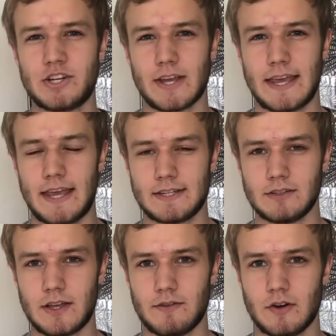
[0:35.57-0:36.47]
a
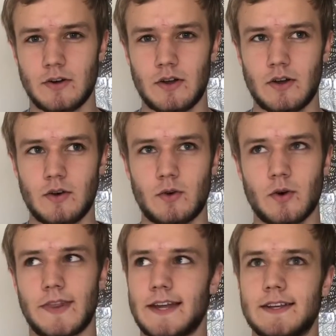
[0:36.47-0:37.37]
cantilever, or
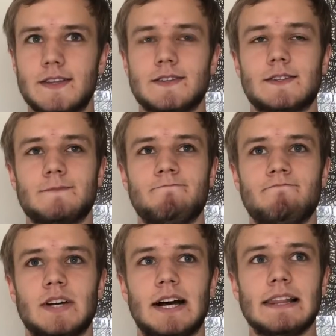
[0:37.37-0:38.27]
that is,
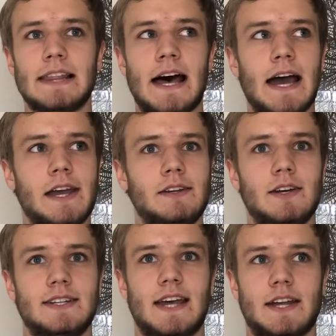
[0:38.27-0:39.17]
a line
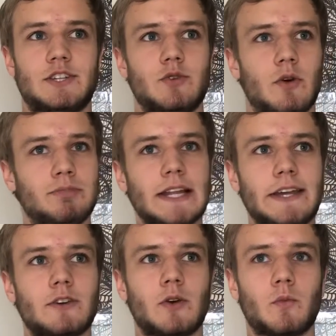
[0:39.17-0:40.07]
attached to a
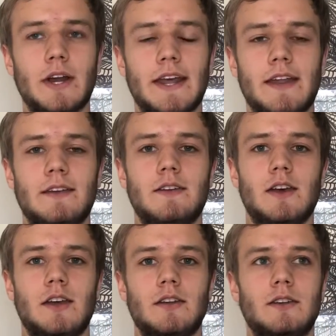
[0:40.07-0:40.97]
plane on one end
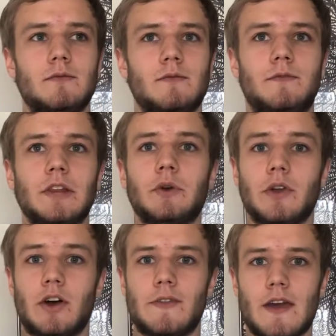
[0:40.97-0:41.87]
and
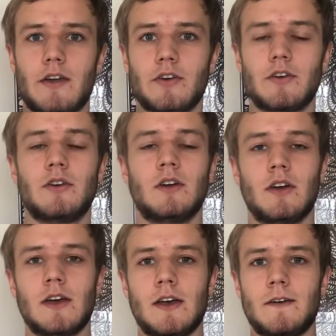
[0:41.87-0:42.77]
floating on the other,
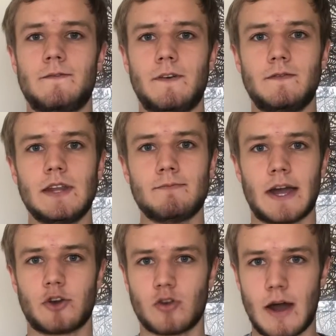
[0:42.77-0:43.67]
50
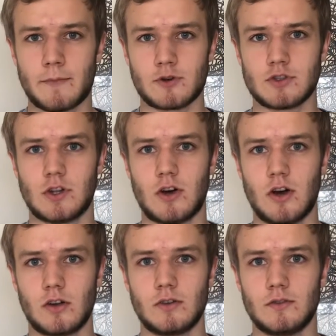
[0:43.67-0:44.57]
micrometers long,
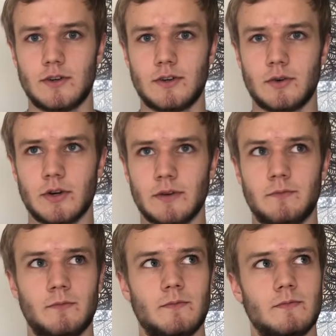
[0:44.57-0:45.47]
or
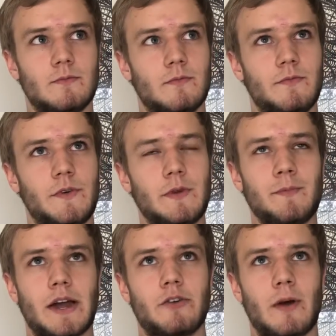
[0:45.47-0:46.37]
50
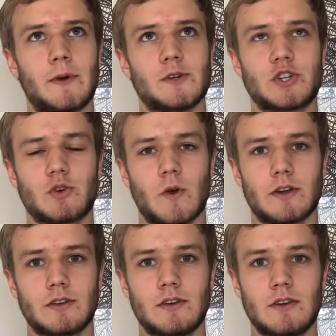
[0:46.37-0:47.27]
micrometers short.
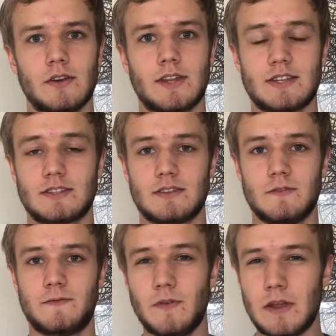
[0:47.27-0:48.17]
That's
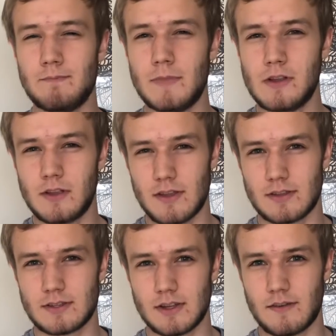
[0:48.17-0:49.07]
50
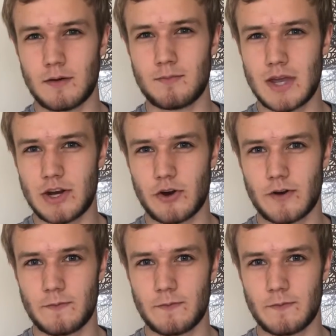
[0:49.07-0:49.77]
millionths of a meter.